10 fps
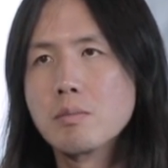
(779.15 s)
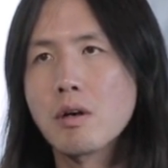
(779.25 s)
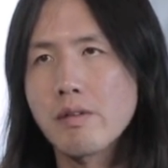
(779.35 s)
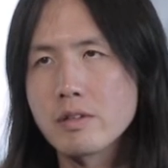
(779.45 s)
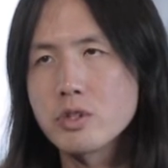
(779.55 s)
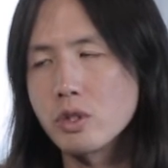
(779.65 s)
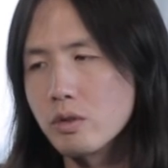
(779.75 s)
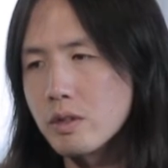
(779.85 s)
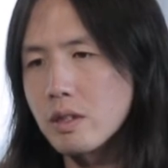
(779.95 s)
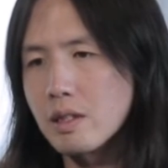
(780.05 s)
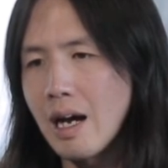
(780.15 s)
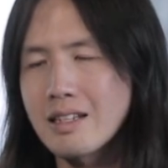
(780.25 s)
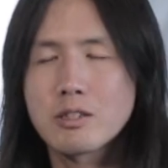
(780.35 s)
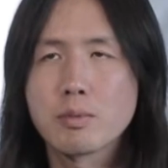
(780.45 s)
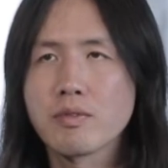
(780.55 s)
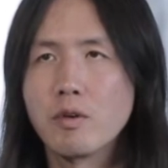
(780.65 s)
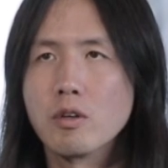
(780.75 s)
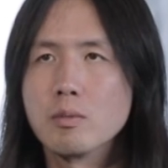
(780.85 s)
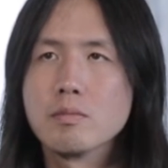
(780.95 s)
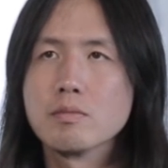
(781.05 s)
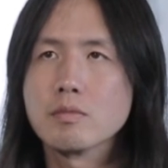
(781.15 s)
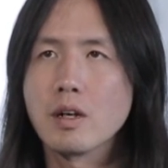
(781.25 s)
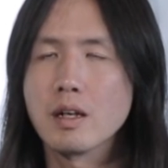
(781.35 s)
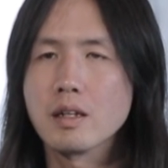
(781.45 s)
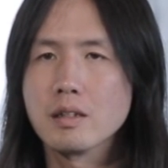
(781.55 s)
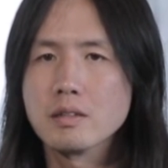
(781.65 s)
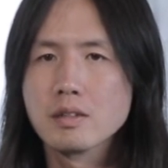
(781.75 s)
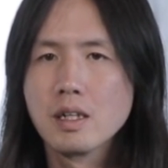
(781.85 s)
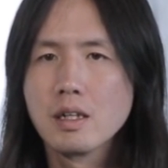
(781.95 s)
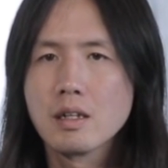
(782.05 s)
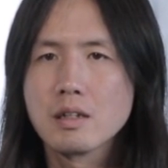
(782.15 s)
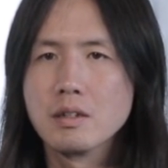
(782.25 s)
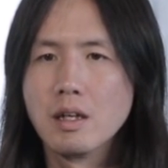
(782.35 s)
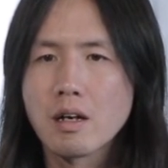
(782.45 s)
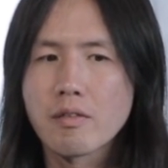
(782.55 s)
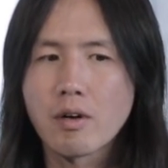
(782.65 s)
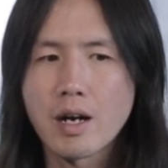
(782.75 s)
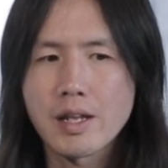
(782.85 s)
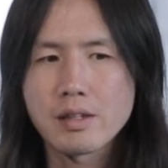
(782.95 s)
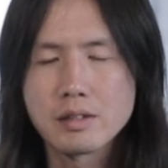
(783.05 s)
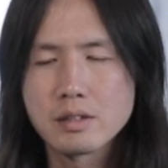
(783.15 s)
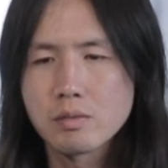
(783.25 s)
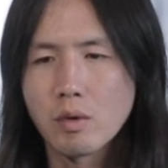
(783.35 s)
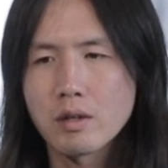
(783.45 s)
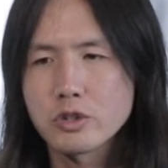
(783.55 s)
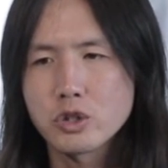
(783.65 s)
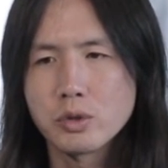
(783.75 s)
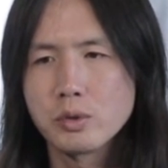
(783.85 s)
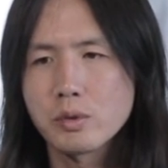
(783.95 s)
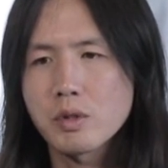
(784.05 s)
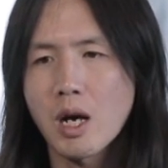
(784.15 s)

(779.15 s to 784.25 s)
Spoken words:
part of the shoe. It has to perform, right? And none of our athletes want a shoe